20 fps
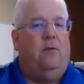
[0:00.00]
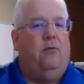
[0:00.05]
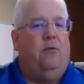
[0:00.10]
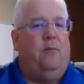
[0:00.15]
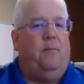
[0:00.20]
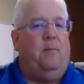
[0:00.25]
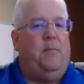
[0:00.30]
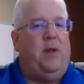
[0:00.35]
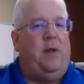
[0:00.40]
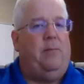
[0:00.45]

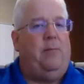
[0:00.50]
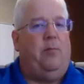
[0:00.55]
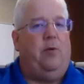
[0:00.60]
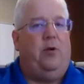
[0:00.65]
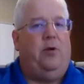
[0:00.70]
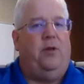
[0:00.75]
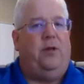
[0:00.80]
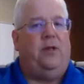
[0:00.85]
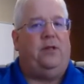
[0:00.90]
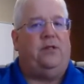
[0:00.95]

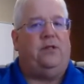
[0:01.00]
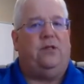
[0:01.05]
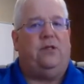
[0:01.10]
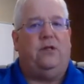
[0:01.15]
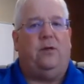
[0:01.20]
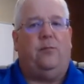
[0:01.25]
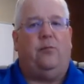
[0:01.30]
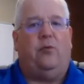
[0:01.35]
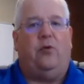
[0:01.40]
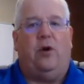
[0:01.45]
Remember, this
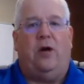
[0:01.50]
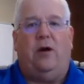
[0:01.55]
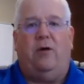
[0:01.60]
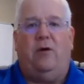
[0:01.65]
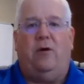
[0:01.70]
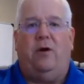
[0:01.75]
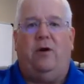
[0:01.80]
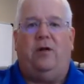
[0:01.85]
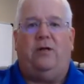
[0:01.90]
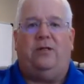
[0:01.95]
is a
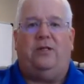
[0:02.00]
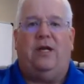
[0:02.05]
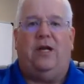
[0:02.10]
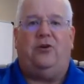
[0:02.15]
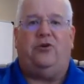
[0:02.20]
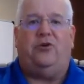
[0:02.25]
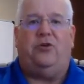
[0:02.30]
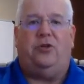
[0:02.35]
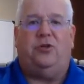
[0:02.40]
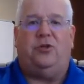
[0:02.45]

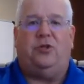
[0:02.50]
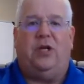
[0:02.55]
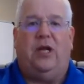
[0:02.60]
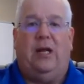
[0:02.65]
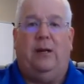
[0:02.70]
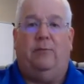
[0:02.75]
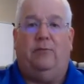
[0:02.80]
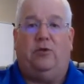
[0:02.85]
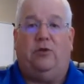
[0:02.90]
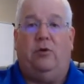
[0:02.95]
prioritization
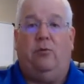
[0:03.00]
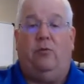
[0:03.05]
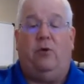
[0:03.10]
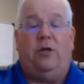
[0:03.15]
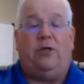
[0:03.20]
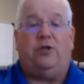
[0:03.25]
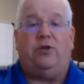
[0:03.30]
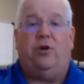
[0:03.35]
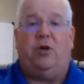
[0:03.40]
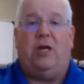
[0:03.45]
scheme. So
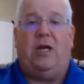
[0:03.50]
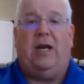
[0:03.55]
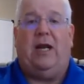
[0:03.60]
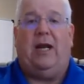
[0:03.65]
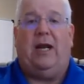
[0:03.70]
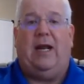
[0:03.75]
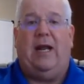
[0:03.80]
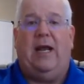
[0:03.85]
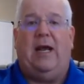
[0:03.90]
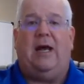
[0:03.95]
what you're
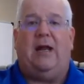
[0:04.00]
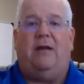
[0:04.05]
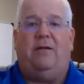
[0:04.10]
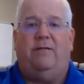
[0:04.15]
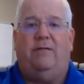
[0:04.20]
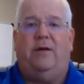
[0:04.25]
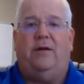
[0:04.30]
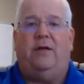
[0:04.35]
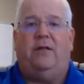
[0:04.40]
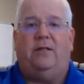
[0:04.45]
getting out
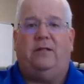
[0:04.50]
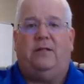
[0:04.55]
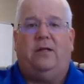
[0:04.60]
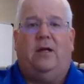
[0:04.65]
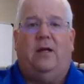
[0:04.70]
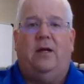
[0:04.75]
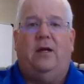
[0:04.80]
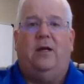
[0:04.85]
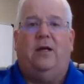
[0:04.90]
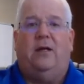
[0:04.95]
of it
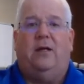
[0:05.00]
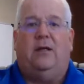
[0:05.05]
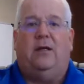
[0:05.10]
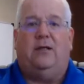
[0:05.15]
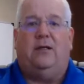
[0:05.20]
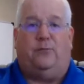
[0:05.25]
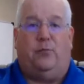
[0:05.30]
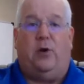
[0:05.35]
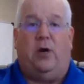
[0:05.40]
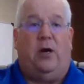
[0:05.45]
is
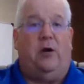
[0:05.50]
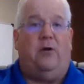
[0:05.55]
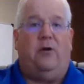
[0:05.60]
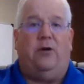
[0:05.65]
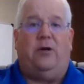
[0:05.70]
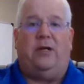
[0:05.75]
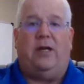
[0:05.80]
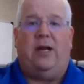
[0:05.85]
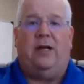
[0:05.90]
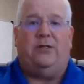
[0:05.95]

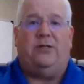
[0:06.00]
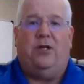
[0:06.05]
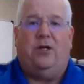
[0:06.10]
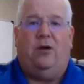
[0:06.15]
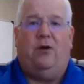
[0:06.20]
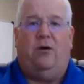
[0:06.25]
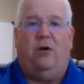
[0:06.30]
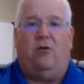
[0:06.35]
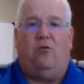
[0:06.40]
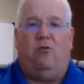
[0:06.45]

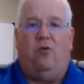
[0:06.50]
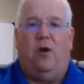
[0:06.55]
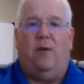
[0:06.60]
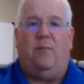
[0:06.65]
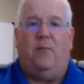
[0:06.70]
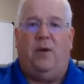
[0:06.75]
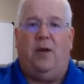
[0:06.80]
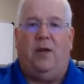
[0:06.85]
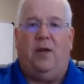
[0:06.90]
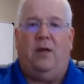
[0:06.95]
prioritizing your
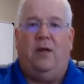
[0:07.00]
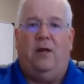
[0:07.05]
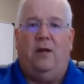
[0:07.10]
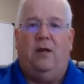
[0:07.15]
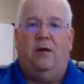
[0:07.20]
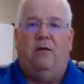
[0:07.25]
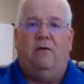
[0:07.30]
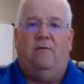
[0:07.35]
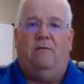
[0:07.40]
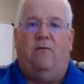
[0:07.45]
equipment
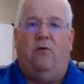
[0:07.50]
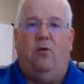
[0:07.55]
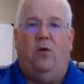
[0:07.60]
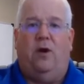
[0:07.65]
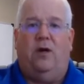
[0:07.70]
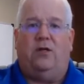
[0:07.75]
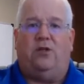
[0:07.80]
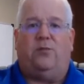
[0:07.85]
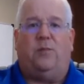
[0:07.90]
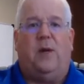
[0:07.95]

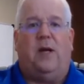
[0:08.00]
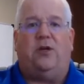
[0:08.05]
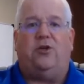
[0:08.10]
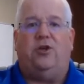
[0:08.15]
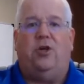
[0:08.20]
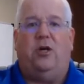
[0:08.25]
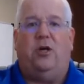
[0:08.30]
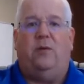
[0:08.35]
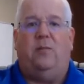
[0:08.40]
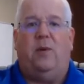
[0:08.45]
for
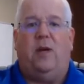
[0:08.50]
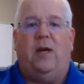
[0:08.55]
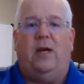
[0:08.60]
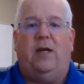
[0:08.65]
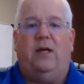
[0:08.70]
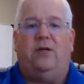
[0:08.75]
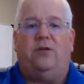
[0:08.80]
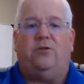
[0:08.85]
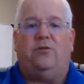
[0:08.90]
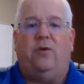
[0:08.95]
inspection and
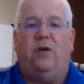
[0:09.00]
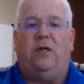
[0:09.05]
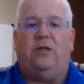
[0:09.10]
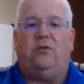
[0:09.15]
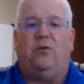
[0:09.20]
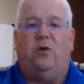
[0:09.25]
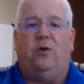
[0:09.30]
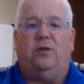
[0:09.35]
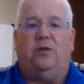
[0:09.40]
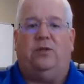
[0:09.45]
maintenance
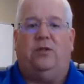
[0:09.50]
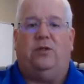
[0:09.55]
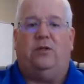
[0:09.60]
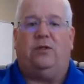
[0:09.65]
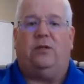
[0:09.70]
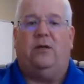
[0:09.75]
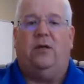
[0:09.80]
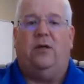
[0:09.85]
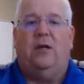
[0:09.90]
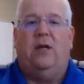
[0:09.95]

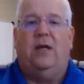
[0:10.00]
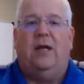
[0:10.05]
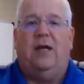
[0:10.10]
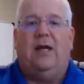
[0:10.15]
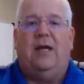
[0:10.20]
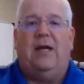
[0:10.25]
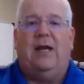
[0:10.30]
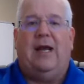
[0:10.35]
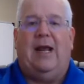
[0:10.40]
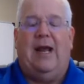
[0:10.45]
resources.
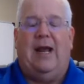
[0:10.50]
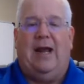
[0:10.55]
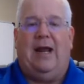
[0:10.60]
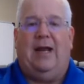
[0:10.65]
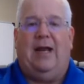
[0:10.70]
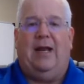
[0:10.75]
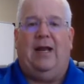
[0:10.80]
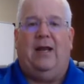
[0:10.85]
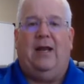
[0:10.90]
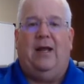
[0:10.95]

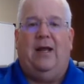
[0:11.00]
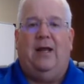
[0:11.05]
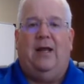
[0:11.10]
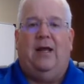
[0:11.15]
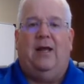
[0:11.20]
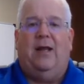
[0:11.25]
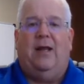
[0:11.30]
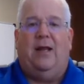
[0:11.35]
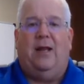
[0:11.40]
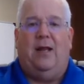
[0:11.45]
And
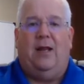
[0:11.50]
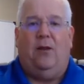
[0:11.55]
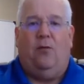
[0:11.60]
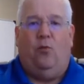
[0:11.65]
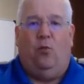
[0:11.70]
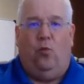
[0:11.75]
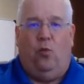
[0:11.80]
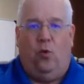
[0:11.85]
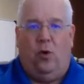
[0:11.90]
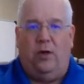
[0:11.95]

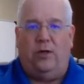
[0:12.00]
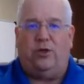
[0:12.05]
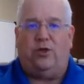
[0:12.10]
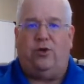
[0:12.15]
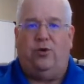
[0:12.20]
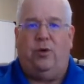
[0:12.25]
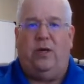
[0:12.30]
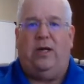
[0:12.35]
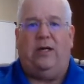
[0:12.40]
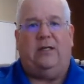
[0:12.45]

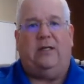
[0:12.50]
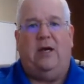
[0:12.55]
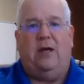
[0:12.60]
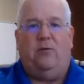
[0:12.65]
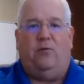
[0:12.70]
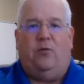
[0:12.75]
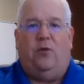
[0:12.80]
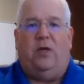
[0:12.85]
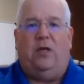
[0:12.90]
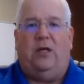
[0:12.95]
once you get
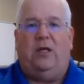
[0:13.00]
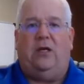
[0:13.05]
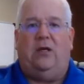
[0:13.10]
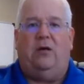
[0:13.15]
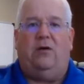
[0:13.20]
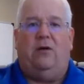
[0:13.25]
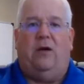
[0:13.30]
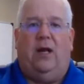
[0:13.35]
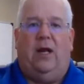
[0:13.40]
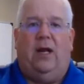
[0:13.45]
done with a
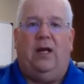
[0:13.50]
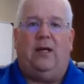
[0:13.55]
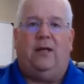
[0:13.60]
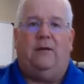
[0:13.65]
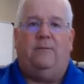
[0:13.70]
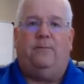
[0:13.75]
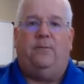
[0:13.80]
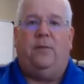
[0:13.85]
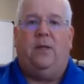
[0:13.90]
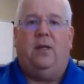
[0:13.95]
unit,
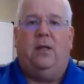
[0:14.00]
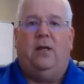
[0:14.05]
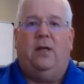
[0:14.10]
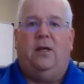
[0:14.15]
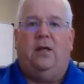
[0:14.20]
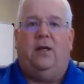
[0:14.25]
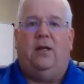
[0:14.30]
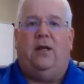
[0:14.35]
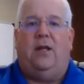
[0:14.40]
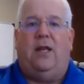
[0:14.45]

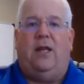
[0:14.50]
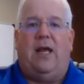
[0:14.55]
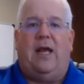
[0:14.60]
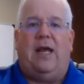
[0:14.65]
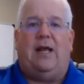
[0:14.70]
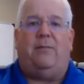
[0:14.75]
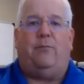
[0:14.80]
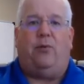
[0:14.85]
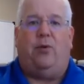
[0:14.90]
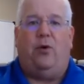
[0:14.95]

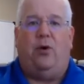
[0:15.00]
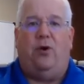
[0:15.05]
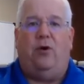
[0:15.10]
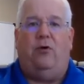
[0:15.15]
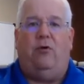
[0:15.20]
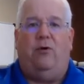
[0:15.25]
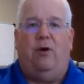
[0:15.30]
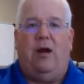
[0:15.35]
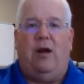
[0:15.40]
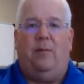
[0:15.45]
that
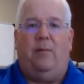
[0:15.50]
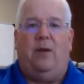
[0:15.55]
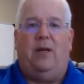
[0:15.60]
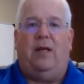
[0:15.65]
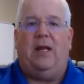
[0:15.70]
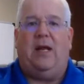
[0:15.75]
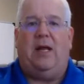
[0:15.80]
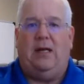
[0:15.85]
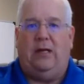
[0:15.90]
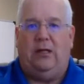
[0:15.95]
program
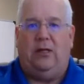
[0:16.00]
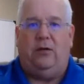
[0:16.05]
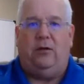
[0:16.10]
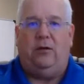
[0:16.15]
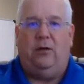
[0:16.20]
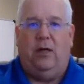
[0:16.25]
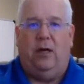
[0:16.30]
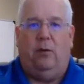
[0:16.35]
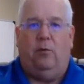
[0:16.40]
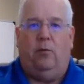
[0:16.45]
that
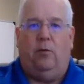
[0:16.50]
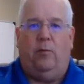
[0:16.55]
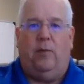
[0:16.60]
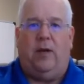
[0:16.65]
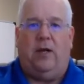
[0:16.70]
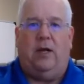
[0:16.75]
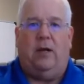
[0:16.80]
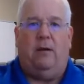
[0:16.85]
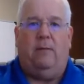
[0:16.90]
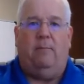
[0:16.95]
unit will
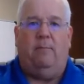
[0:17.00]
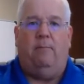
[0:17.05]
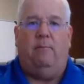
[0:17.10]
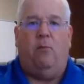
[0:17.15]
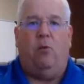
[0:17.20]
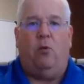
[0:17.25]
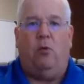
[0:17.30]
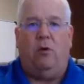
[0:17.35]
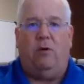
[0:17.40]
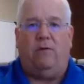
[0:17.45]

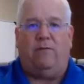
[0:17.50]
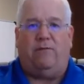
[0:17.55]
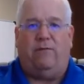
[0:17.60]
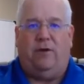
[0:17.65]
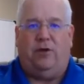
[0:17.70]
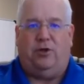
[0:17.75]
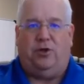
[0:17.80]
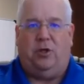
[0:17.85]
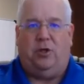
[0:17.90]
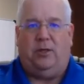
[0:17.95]
become more
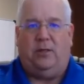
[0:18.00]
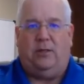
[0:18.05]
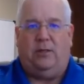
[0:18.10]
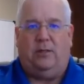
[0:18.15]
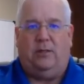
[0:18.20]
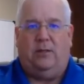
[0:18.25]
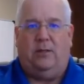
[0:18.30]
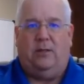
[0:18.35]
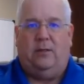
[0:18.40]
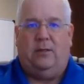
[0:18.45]
efficient
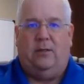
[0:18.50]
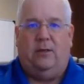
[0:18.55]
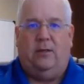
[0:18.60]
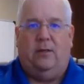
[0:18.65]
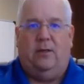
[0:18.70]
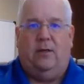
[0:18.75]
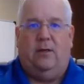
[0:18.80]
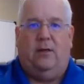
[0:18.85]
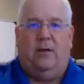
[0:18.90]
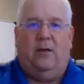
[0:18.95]

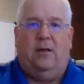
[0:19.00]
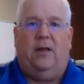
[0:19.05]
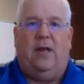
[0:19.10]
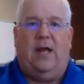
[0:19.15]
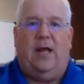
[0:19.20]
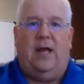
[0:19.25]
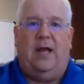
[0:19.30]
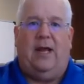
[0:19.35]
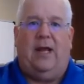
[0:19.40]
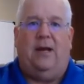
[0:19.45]

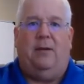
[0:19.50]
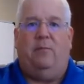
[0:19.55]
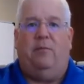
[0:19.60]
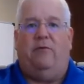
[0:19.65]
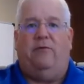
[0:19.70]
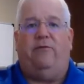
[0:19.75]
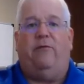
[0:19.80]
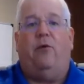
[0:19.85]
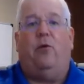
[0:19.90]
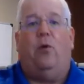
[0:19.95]
than
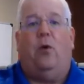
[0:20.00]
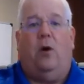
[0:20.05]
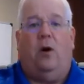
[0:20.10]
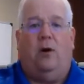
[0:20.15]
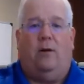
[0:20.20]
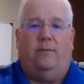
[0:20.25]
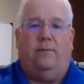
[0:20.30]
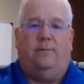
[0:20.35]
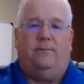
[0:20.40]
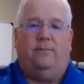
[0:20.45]
before.